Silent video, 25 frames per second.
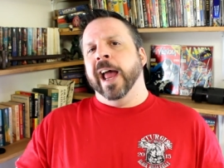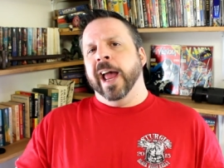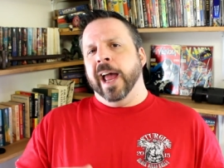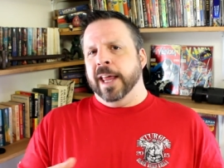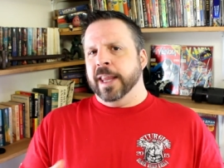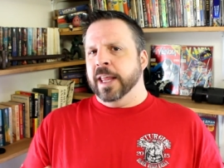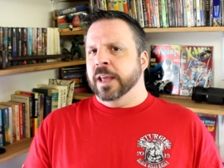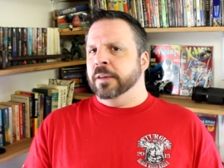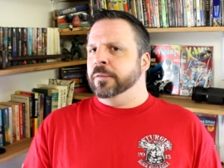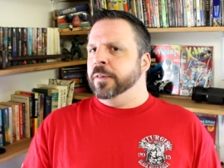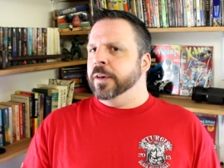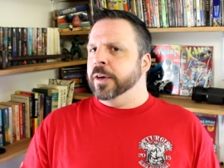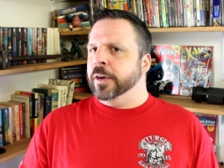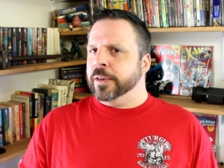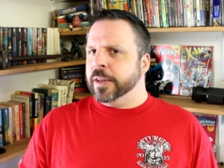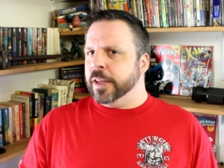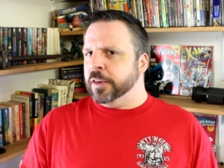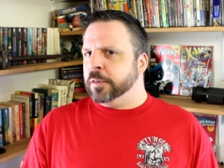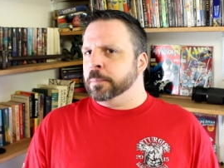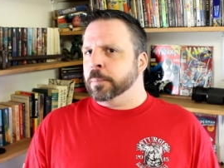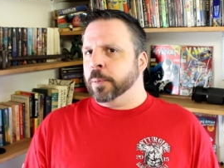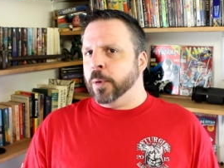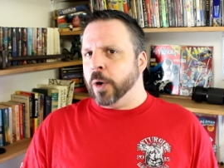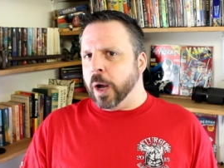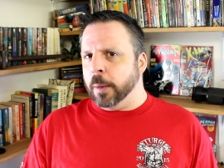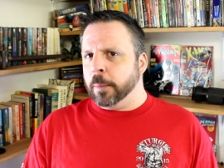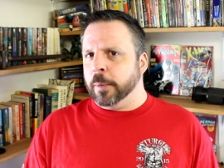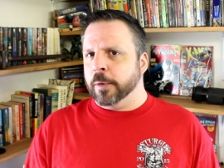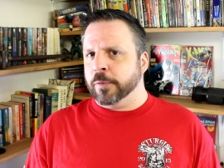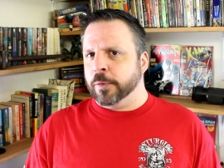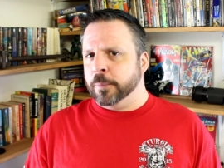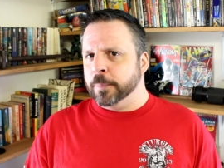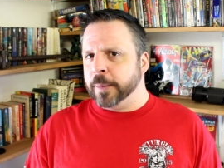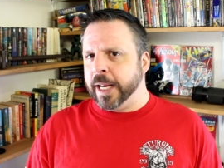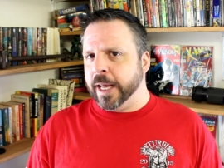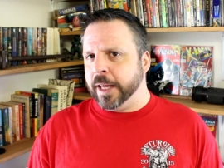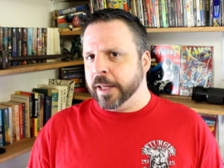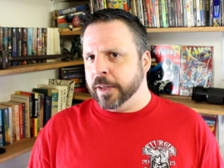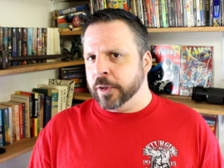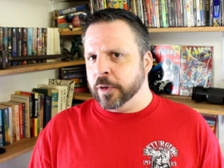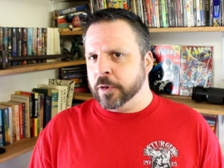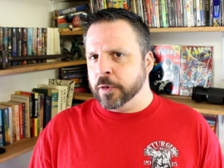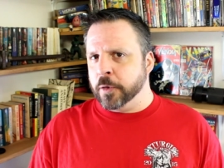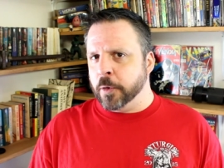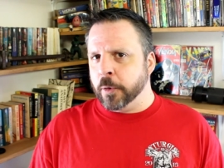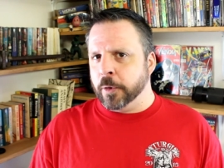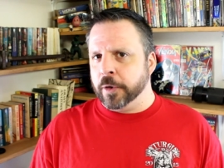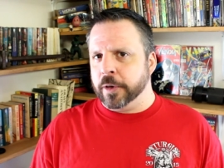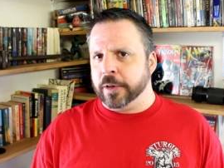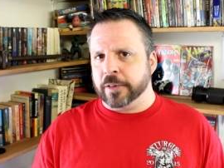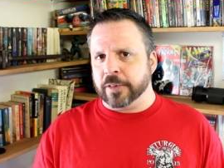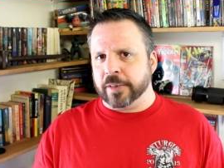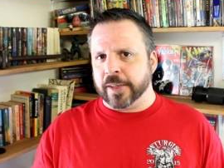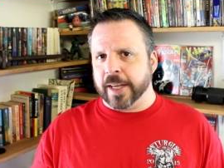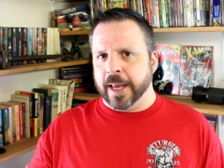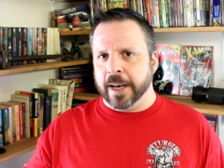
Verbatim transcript: and they figure that's probably from getting the door to his